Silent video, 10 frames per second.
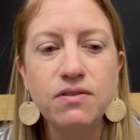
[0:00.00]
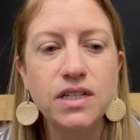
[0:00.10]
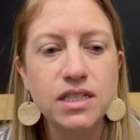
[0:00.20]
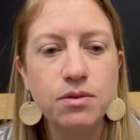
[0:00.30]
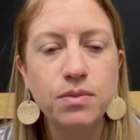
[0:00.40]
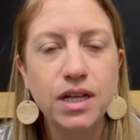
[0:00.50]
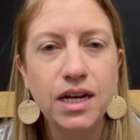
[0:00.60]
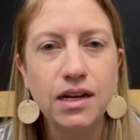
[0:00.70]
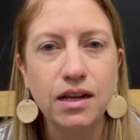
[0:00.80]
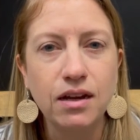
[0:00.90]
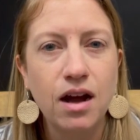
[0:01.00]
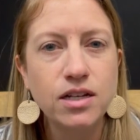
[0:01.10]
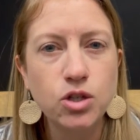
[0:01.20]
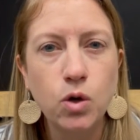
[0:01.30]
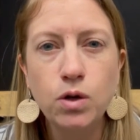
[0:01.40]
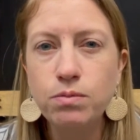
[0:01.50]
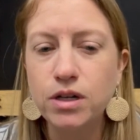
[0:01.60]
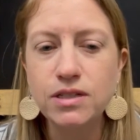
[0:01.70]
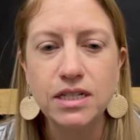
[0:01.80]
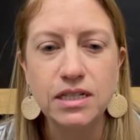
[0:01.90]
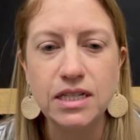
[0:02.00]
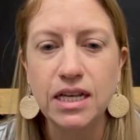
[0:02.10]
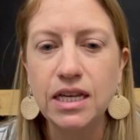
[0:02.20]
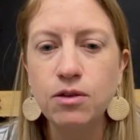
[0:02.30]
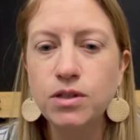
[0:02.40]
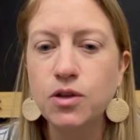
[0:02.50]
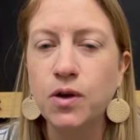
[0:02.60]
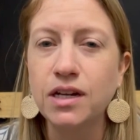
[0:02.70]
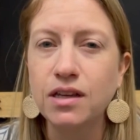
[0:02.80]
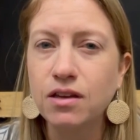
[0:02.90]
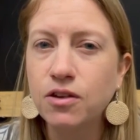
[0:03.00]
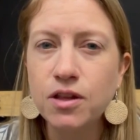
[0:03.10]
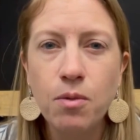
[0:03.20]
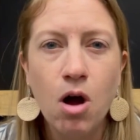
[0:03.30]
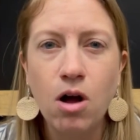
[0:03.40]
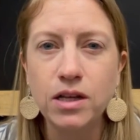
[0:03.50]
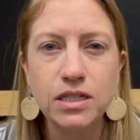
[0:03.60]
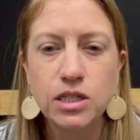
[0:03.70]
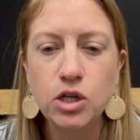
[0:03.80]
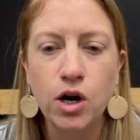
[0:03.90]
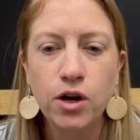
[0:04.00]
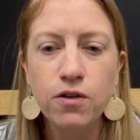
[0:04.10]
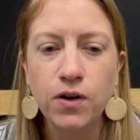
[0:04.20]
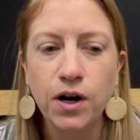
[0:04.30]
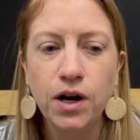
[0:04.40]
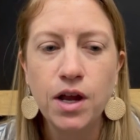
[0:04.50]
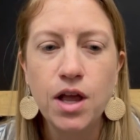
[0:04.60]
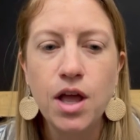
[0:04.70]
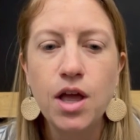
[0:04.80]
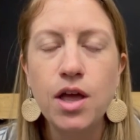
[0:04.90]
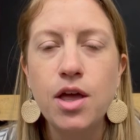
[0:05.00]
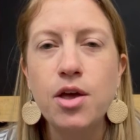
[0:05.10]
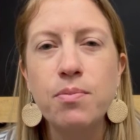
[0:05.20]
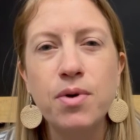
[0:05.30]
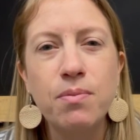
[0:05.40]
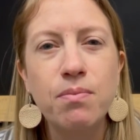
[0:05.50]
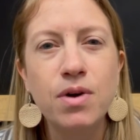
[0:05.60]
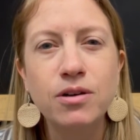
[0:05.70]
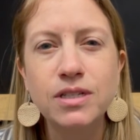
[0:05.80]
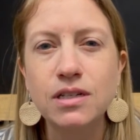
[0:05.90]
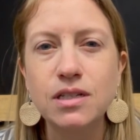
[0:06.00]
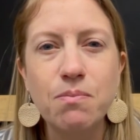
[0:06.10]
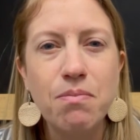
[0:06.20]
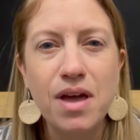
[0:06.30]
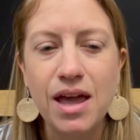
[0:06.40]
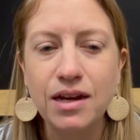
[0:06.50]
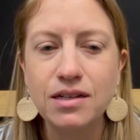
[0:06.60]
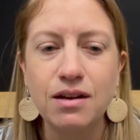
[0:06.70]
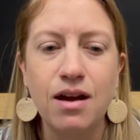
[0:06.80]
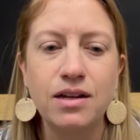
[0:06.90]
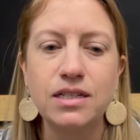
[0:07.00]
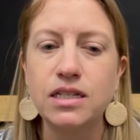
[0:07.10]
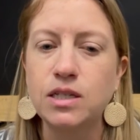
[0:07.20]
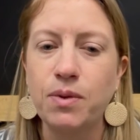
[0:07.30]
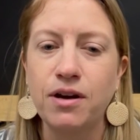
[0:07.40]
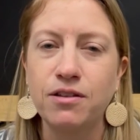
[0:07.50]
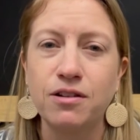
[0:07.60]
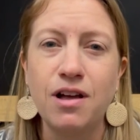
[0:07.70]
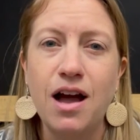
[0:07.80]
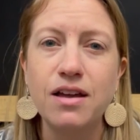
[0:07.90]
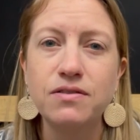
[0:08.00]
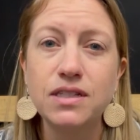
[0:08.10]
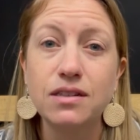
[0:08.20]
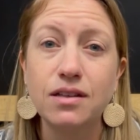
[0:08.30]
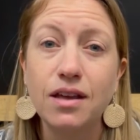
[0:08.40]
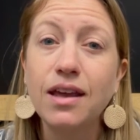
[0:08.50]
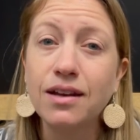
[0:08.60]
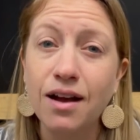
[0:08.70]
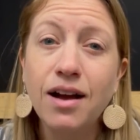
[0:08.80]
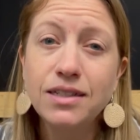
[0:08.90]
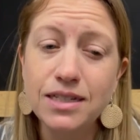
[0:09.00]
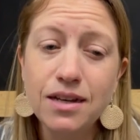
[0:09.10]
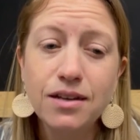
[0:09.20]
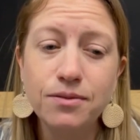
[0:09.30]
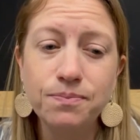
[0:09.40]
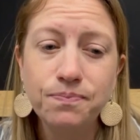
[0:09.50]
of this complaining, God told Moses that he was going to kill them all and start over. But Moses begged God to spare their lives, and God did.